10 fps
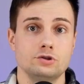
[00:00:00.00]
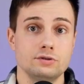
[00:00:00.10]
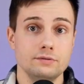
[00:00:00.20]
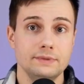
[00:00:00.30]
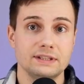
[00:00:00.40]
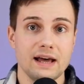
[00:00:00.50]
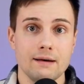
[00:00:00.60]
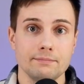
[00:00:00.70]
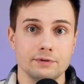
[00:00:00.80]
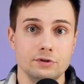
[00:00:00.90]
To sum it
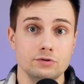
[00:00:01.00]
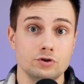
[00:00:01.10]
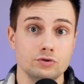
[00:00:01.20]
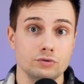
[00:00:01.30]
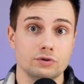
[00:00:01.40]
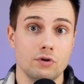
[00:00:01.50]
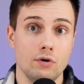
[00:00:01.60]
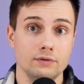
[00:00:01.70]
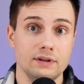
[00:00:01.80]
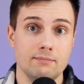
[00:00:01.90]
up, you should
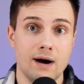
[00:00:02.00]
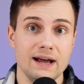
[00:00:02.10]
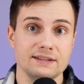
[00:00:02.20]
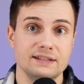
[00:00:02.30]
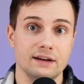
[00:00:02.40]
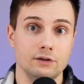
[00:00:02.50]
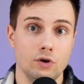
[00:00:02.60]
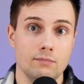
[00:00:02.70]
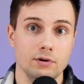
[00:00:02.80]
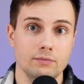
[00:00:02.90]
only buy the
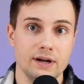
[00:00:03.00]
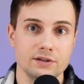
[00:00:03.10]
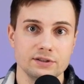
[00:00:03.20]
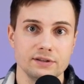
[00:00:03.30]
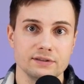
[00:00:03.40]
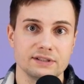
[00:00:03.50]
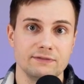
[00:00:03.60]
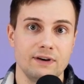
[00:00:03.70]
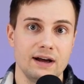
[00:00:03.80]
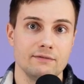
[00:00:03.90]
global version, the
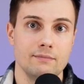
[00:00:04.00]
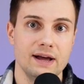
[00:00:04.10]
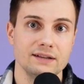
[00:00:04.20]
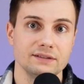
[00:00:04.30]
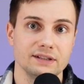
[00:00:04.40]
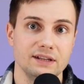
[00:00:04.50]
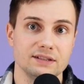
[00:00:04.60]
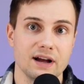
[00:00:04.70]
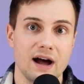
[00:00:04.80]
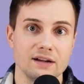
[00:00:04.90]
5 band
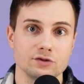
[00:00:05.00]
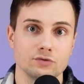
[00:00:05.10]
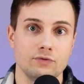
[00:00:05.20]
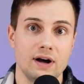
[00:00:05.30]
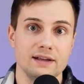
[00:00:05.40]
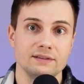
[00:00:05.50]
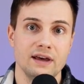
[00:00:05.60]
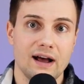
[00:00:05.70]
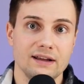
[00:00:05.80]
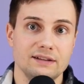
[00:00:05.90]
is hard to find,
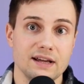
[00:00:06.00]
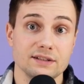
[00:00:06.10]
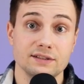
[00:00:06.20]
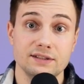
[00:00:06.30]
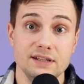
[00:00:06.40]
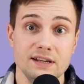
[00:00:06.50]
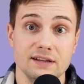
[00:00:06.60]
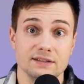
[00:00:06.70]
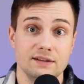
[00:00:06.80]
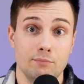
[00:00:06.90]
I doesn't
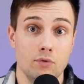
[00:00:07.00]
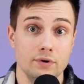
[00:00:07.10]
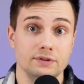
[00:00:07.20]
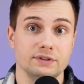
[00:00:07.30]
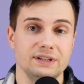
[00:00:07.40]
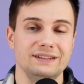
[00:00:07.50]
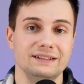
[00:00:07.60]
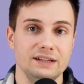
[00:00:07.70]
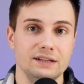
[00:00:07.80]
see the point in